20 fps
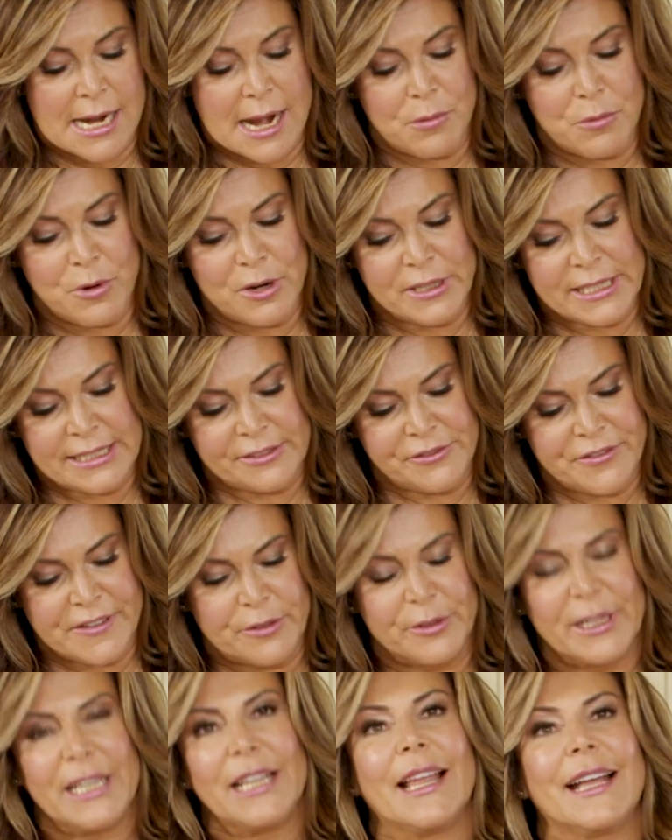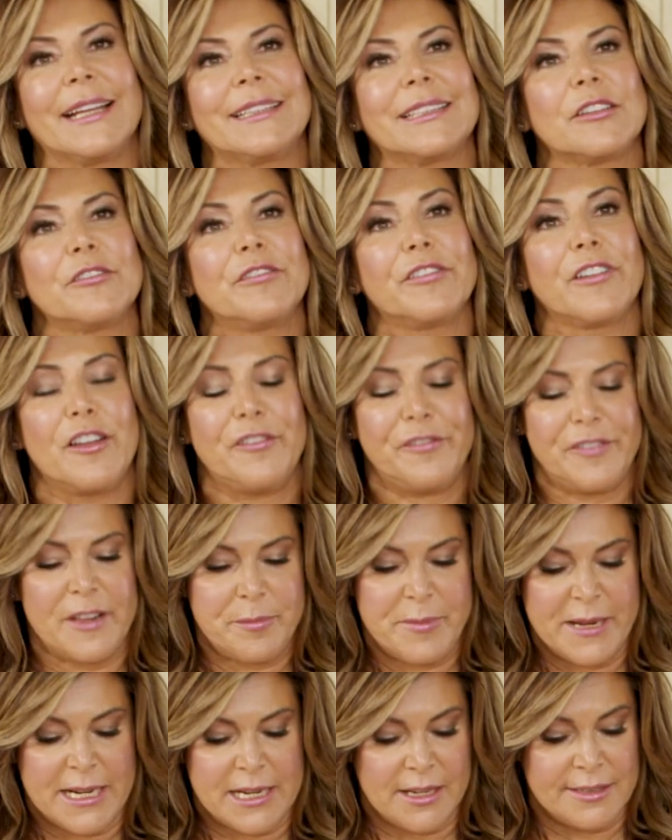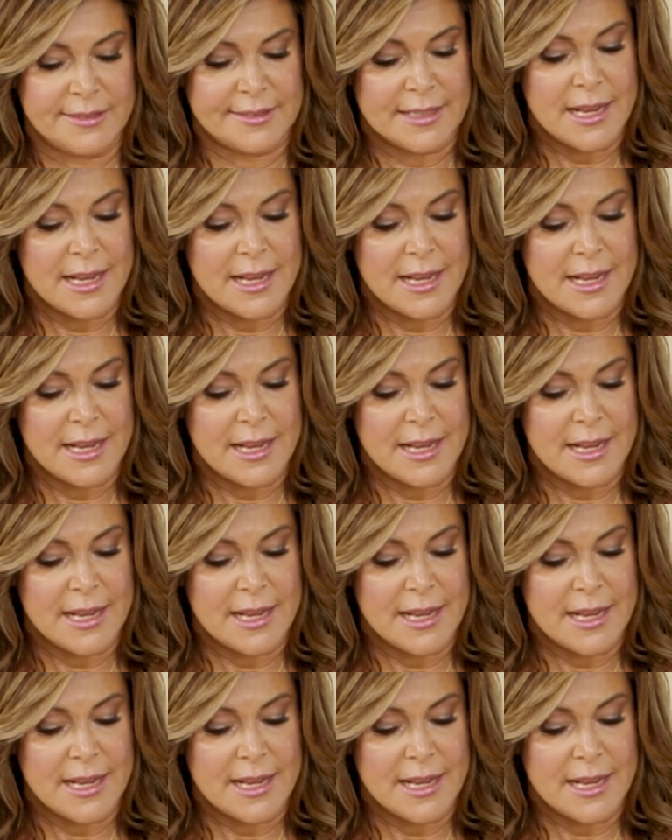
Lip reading: I want it very light and fluffy because